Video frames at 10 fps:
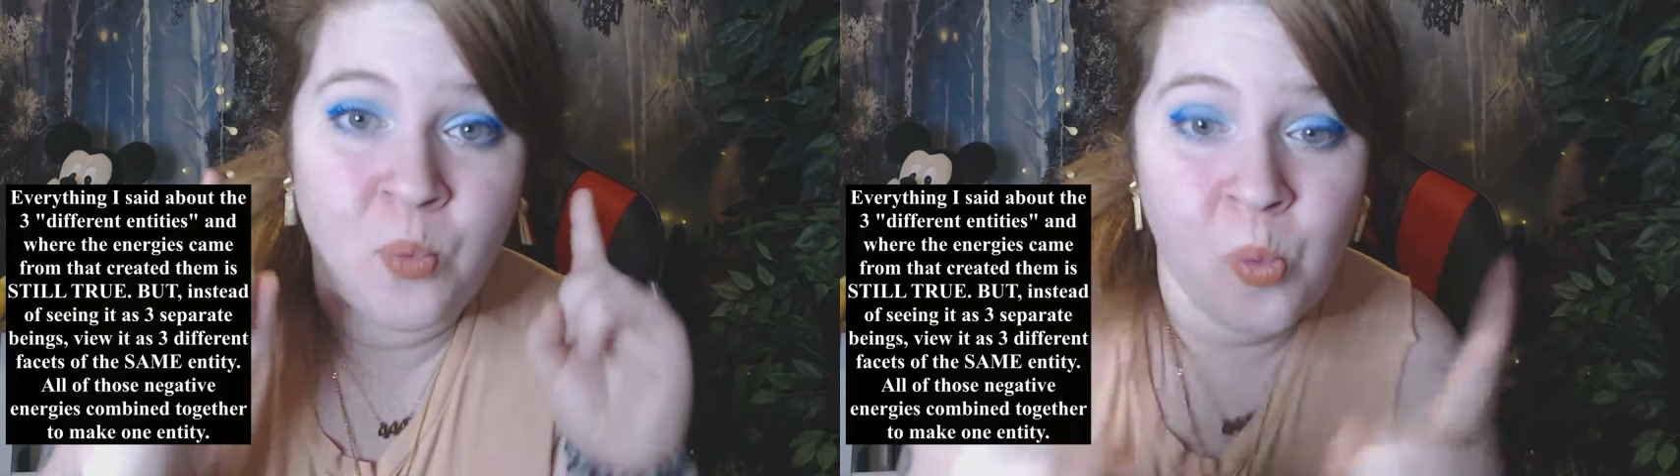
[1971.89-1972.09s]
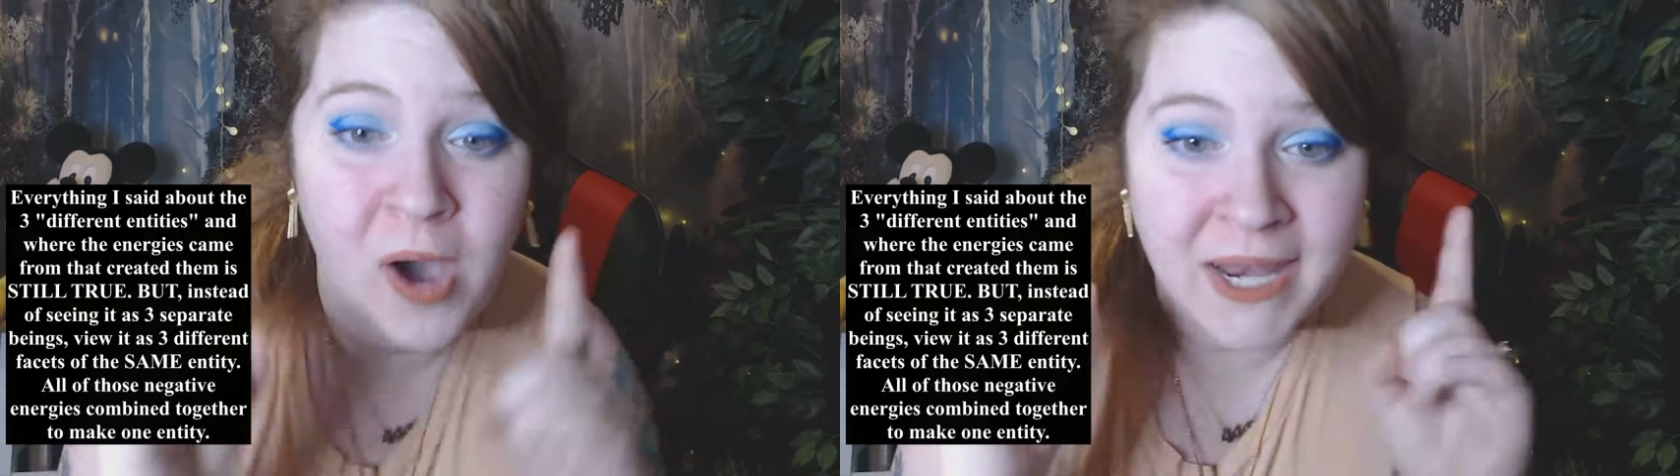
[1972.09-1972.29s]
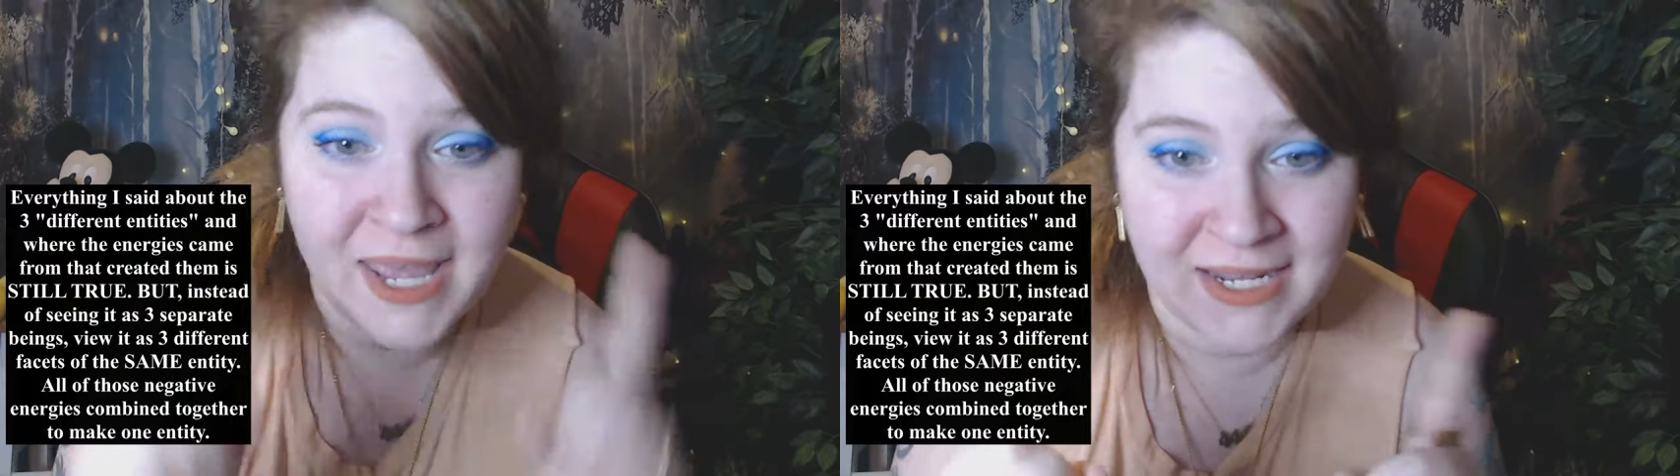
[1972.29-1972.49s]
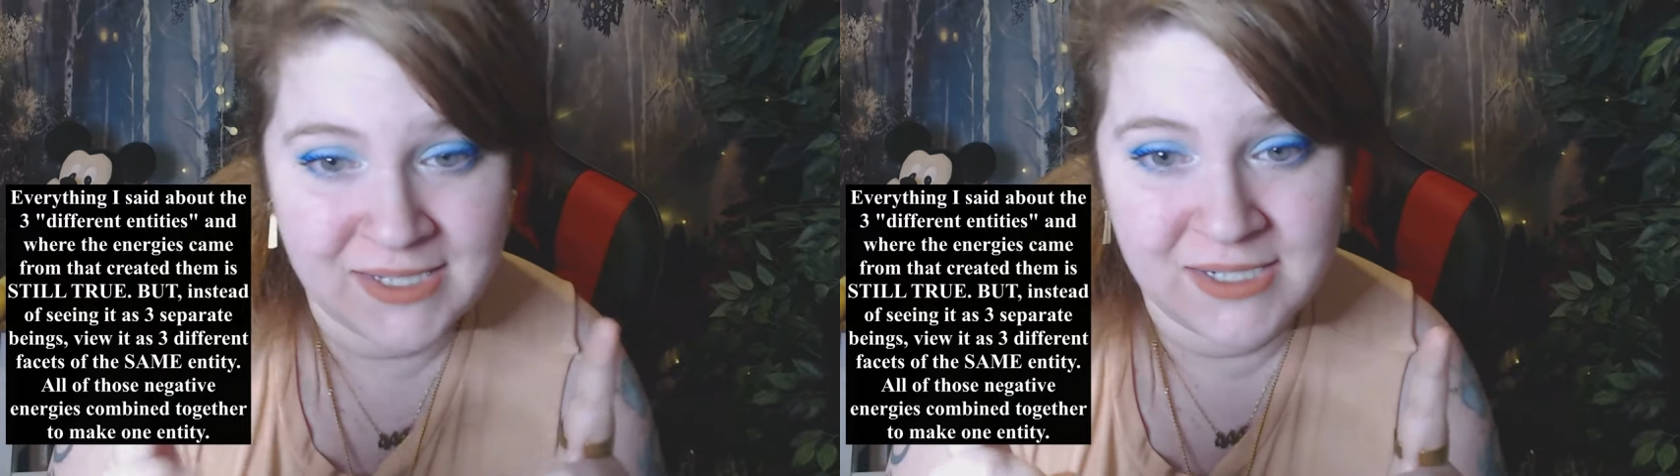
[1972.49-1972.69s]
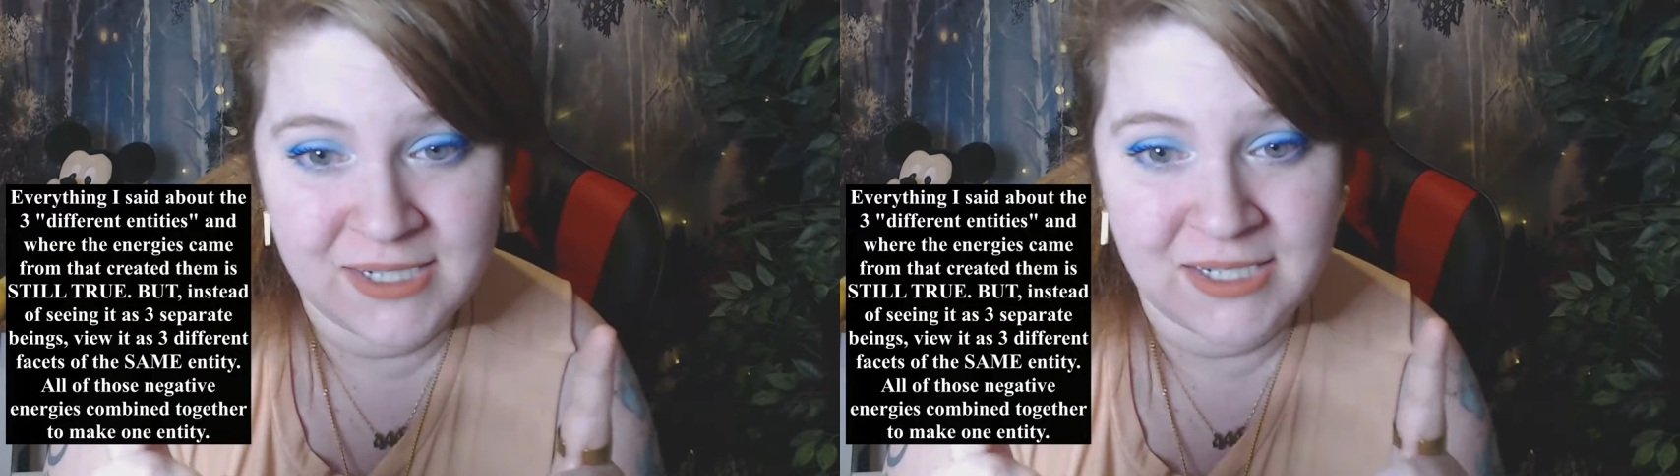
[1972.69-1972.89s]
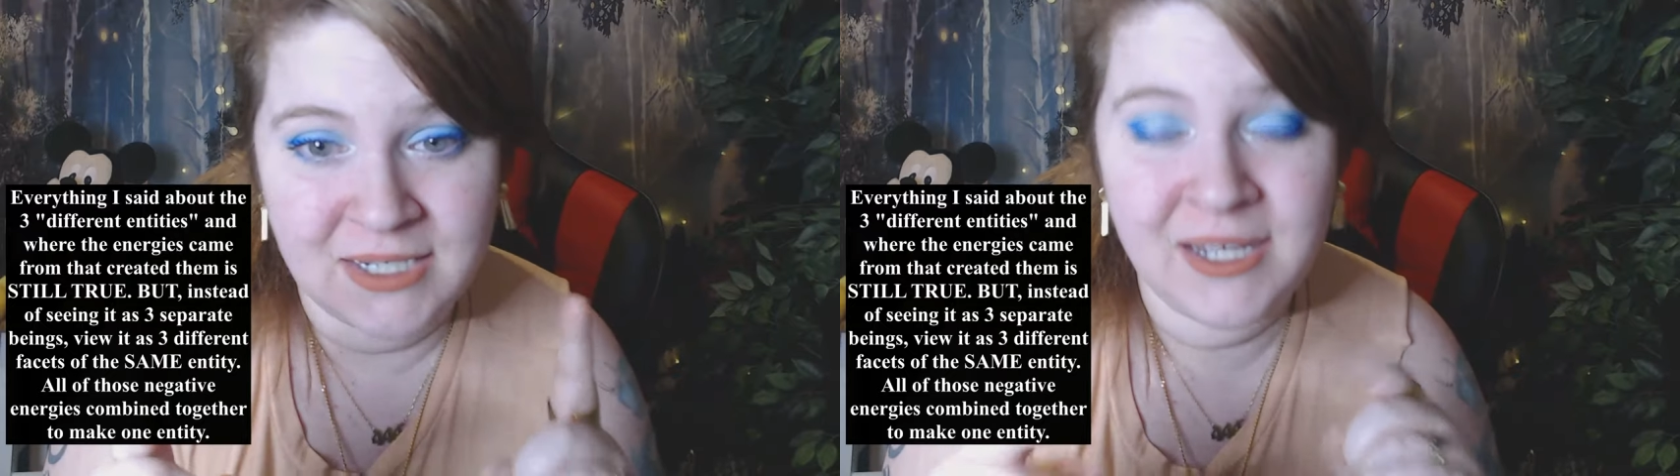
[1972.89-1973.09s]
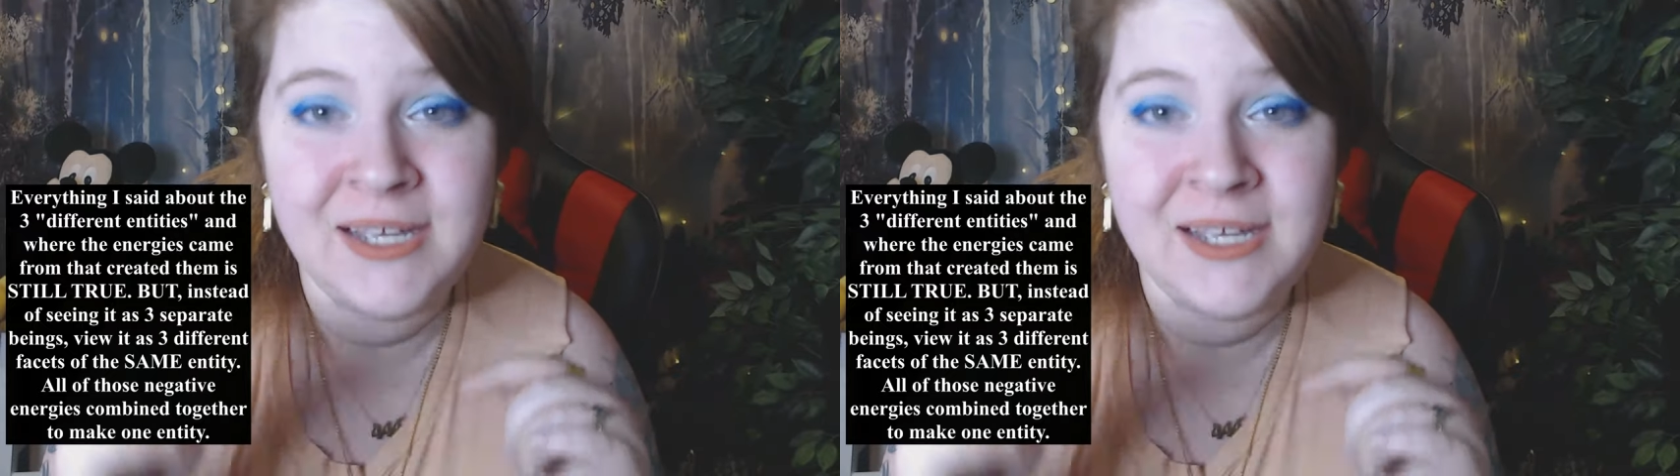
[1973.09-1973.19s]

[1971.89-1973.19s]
one entity.